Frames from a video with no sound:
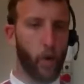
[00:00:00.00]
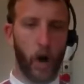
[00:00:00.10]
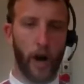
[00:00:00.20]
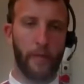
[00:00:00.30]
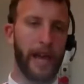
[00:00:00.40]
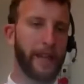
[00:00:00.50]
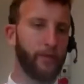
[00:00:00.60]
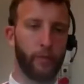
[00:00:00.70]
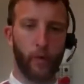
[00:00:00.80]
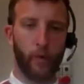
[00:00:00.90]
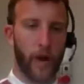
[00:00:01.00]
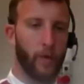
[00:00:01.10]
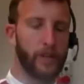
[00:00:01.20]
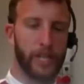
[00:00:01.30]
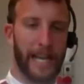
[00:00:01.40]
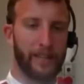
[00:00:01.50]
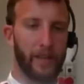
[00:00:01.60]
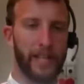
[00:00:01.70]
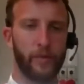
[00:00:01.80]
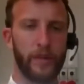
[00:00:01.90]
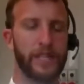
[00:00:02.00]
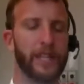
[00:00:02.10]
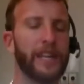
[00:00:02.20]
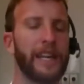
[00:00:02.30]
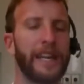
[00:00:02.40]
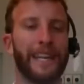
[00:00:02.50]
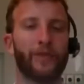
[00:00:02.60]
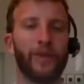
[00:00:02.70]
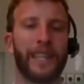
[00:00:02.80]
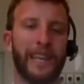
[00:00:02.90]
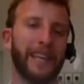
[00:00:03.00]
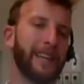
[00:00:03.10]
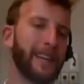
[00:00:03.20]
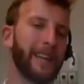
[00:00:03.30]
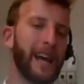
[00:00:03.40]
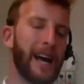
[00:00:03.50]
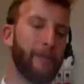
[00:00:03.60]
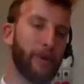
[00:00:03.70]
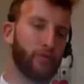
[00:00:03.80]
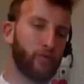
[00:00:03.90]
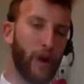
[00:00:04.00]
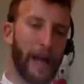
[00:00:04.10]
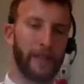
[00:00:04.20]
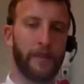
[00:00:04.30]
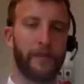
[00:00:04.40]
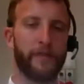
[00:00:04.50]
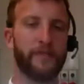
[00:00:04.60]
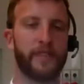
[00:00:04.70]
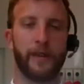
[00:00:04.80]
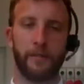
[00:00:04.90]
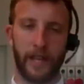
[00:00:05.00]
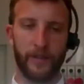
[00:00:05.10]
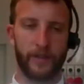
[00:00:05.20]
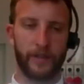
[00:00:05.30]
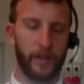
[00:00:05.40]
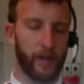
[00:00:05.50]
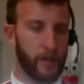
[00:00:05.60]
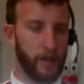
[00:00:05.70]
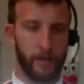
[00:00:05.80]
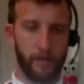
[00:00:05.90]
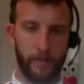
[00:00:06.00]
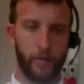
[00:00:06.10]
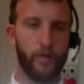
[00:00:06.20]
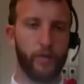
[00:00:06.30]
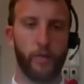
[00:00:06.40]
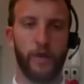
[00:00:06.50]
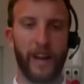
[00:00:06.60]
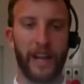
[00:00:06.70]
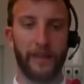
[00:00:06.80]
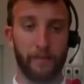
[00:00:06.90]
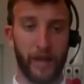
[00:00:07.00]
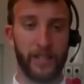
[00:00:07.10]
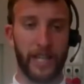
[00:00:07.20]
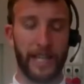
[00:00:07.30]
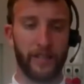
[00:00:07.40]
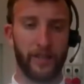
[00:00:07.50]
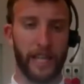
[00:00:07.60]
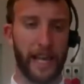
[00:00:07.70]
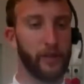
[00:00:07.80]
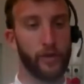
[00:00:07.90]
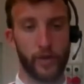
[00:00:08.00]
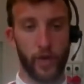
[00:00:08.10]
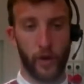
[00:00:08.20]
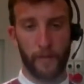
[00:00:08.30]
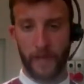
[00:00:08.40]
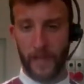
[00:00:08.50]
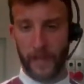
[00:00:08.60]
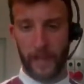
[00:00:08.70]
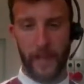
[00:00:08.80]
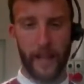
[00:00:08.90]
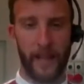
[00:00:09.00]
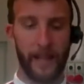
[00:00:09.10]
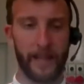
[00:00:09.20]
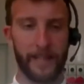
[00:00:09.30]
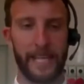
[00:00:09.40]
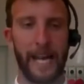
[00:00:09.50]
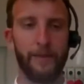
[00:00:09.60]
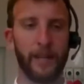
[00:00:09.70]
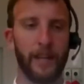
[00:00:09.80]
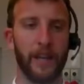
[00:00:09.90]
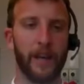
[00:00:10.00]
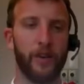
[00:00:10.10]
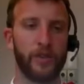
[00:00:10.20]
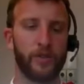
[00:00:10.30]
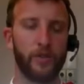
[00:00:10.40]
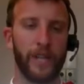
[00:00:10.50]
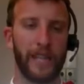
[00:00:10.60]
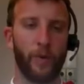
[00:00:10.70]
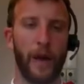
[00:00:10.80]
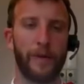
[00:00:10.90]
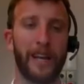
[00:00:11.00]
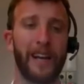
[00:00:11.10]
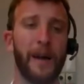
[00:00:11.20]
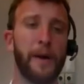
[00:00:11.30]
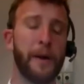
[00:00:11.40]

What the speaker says: warm, and we pour our gelato liquid, it will take about 12-15 minutes to be ready, my gelato, okay? You saw the timing also during the webinar.